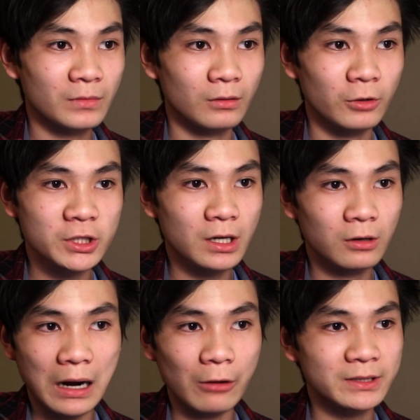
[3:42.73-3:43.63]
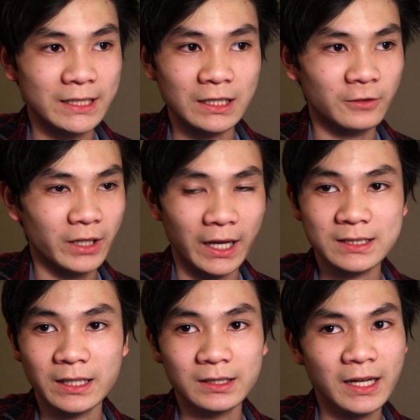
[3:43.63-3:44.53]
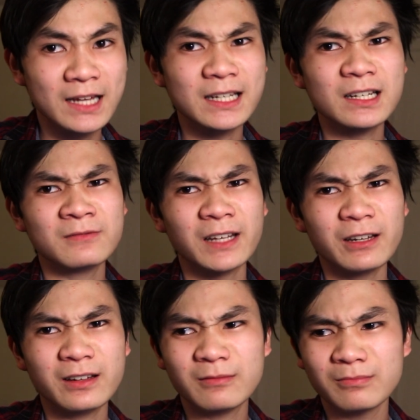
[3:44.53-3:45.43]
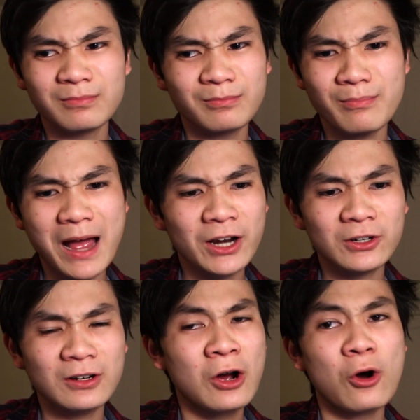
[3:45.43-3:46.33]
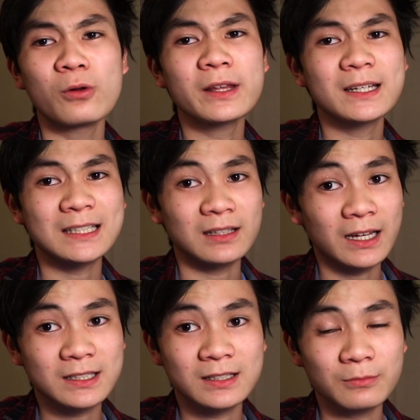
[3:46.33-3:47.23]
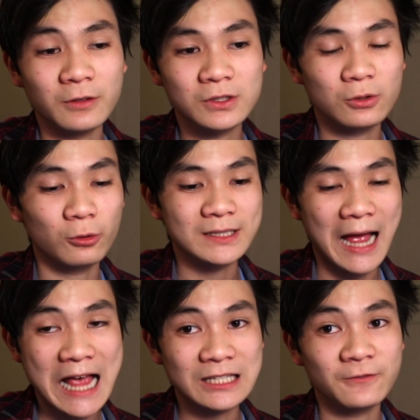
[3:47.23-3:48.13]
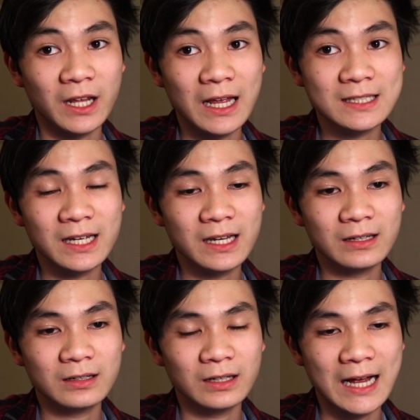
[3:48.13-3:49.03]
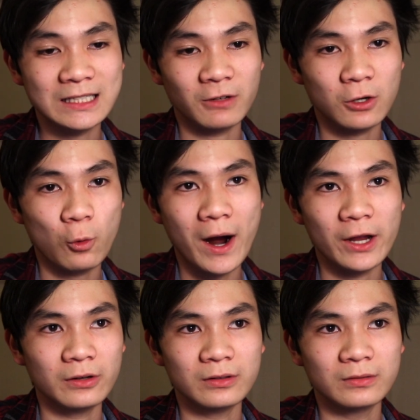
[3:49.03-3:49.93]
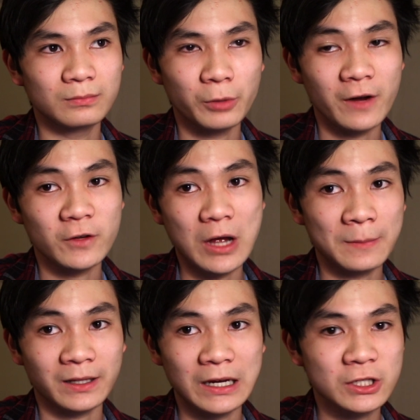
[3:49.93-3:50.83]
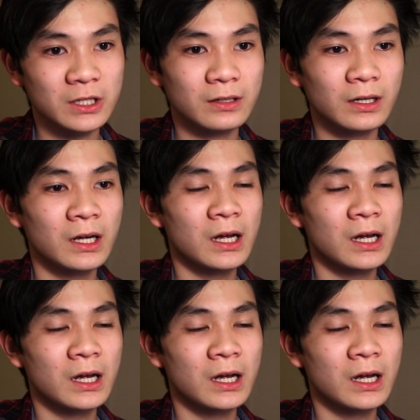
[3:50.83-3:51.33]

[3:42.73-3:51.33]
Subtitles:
Which, you know, I'll take that for the essay. The essay doesn't really matter. Only a select number of schools ask for the essay as a required part of your application.